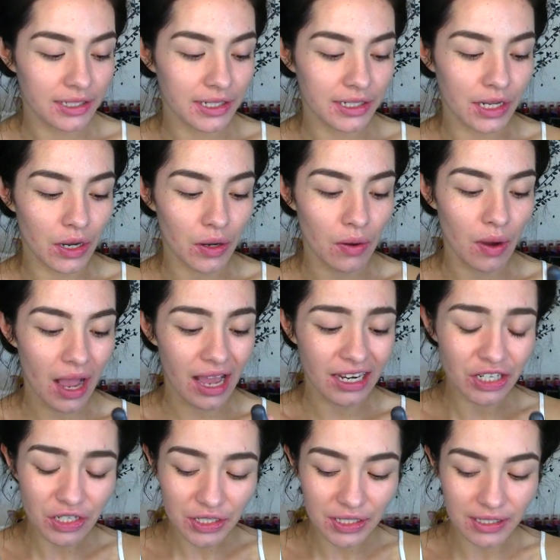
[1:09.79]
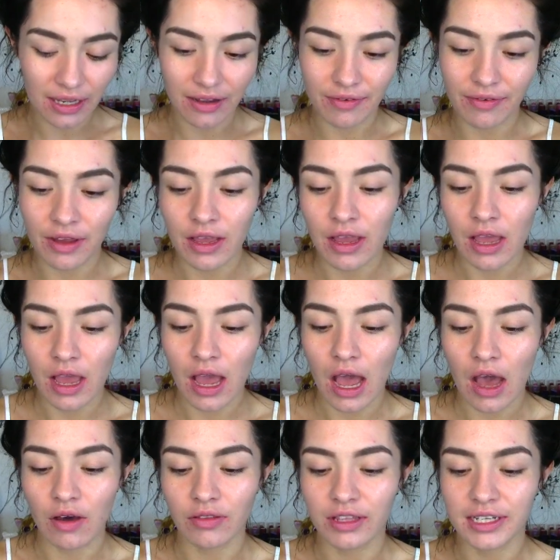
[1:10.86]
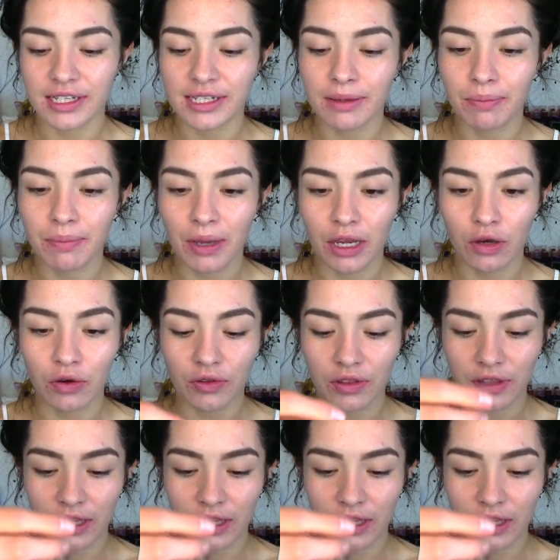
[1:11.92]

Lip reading: So I just love how this big old